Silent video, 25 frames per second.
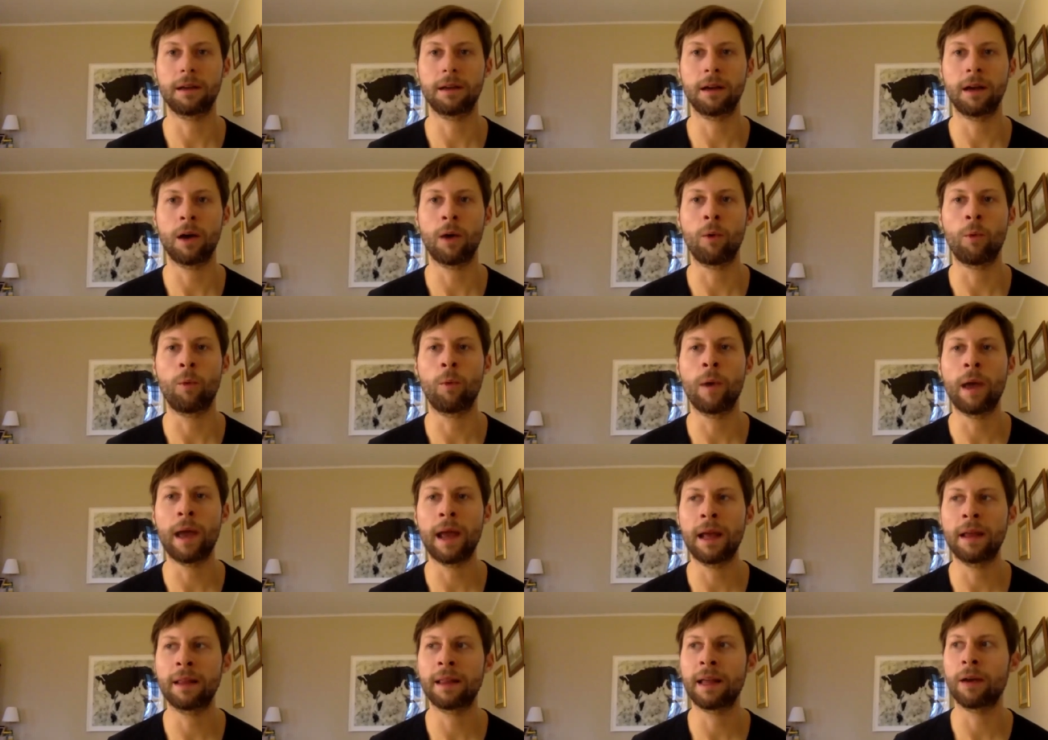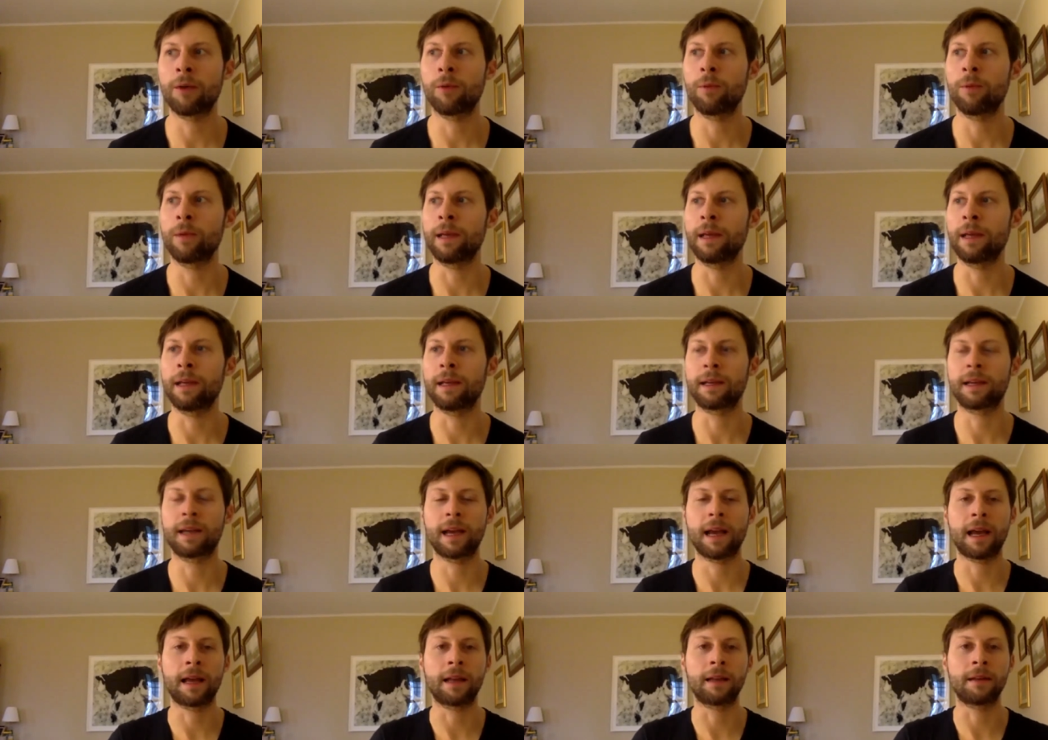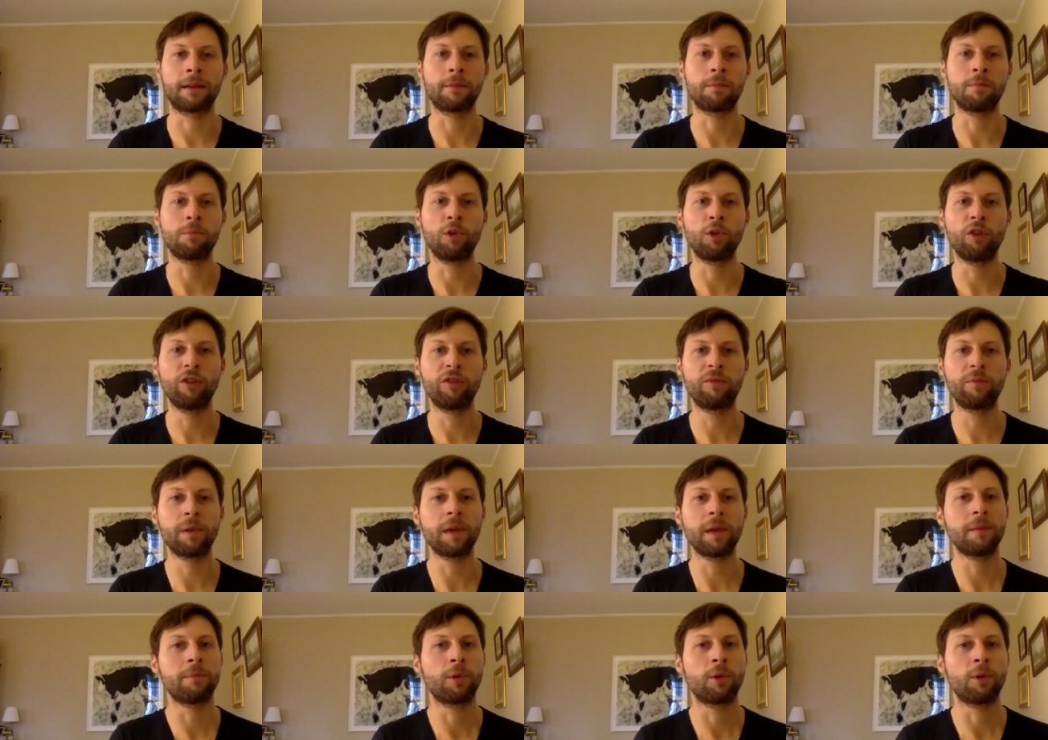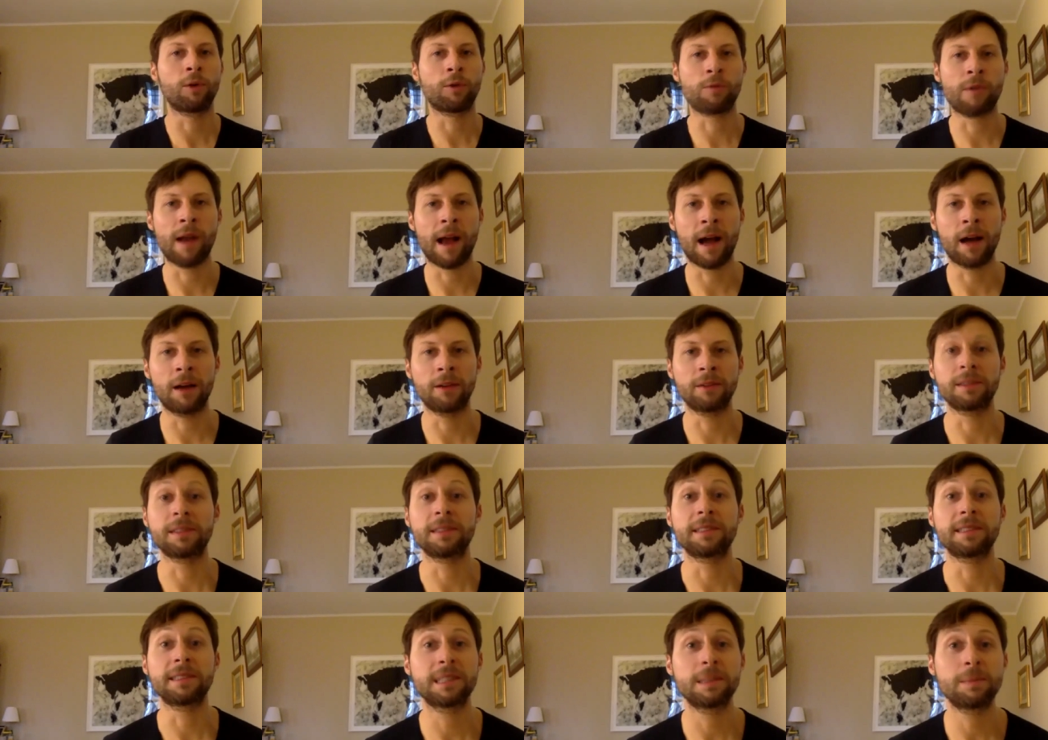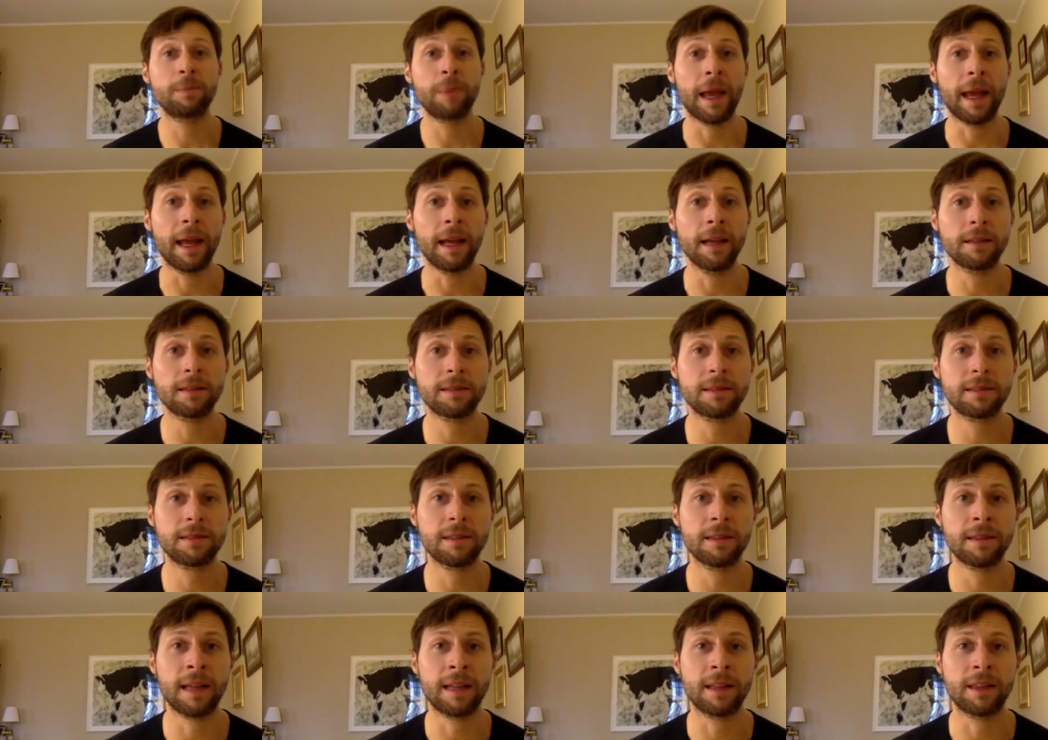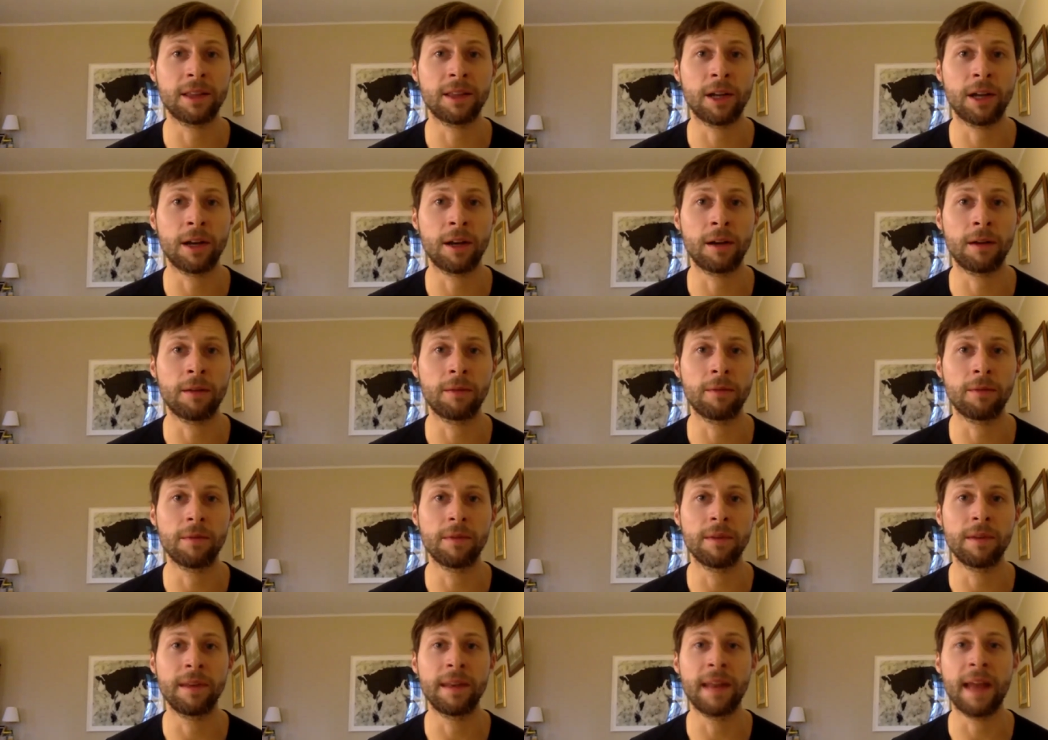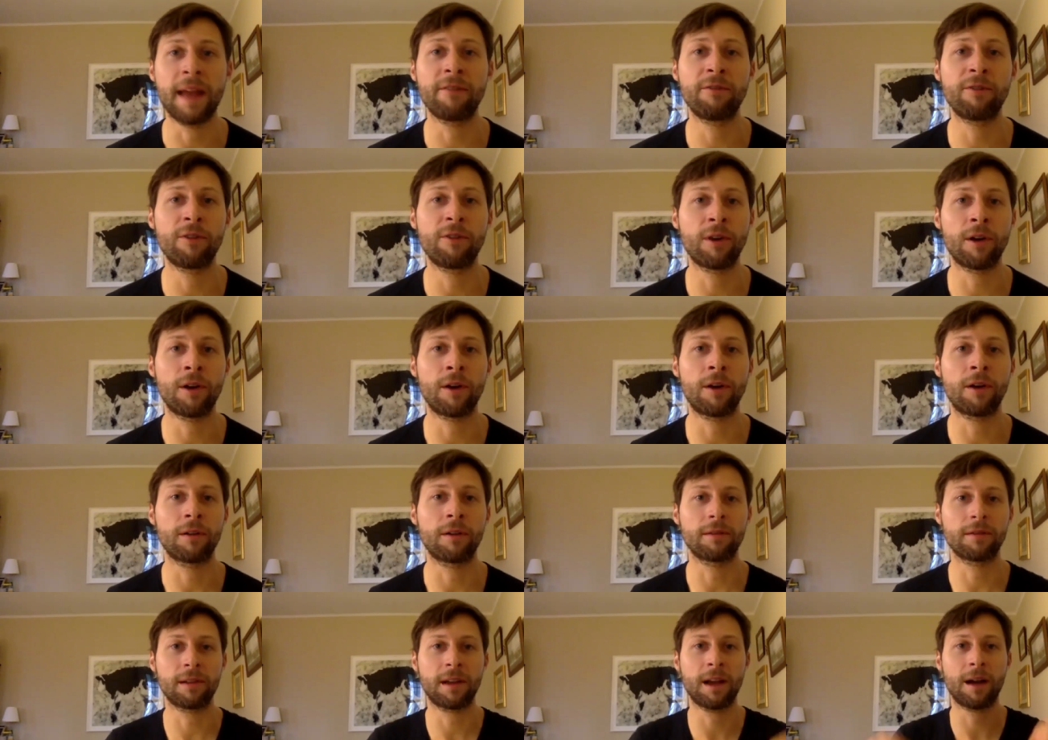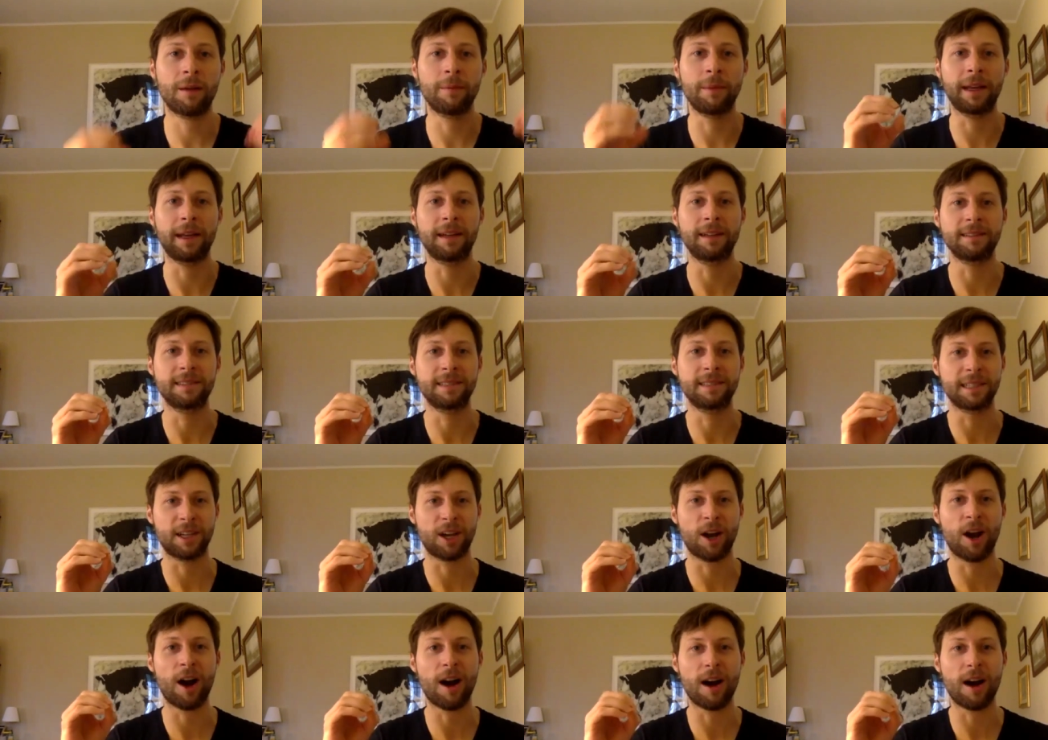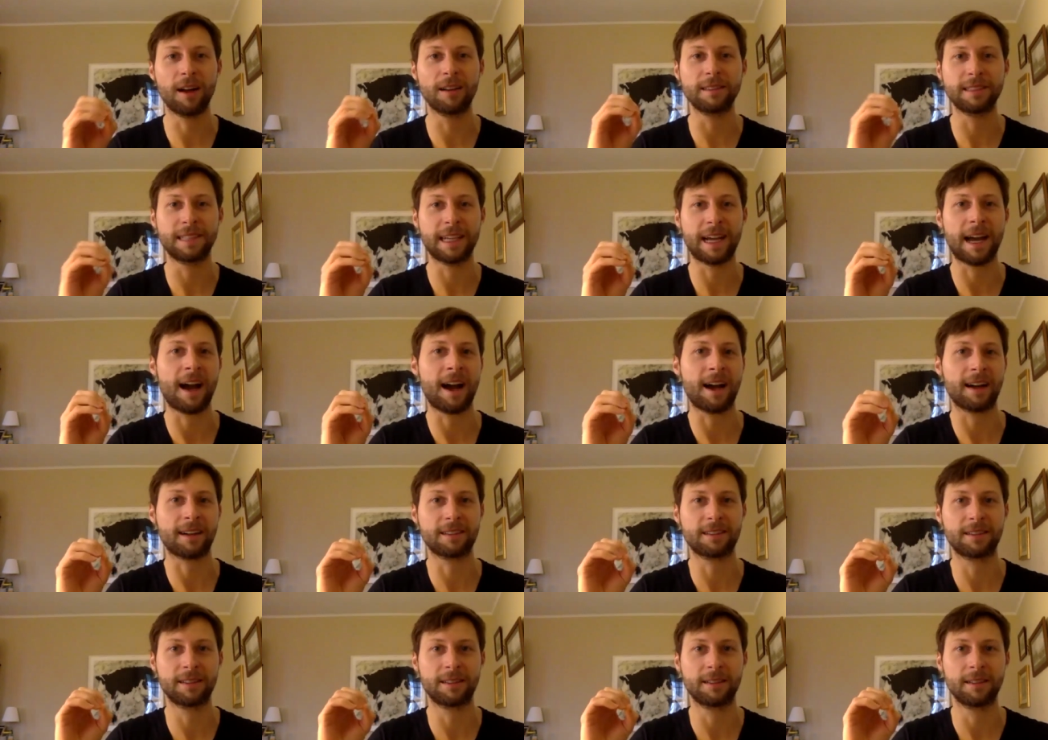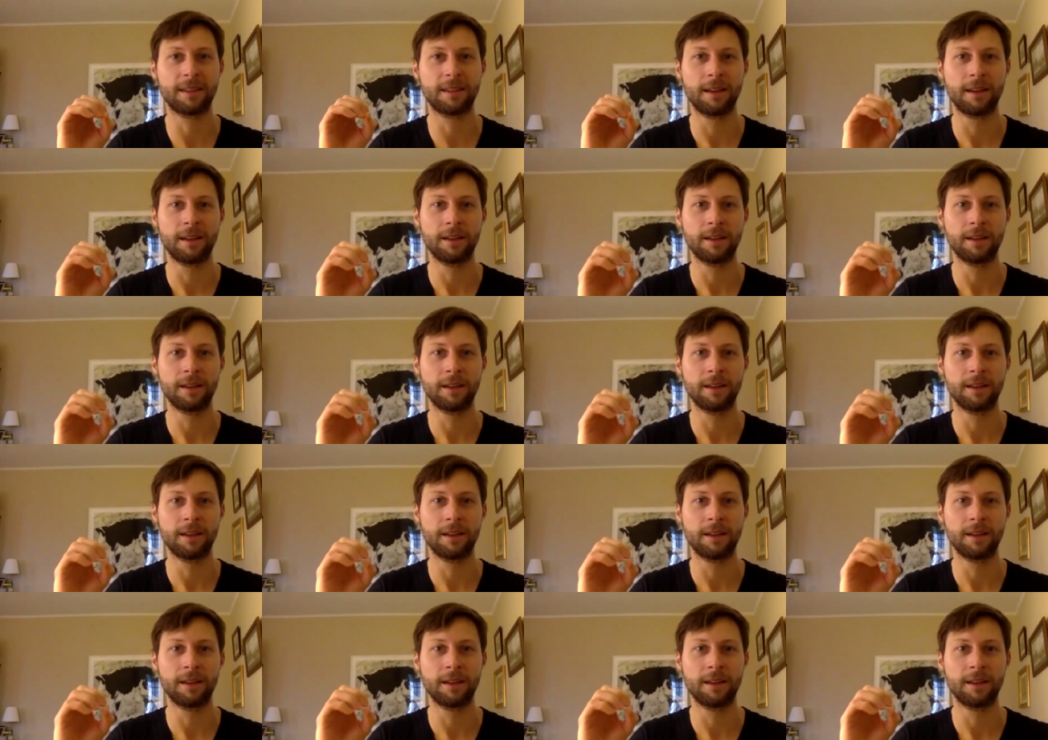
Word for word: a way that we can move people around the space that they're never coming into contact.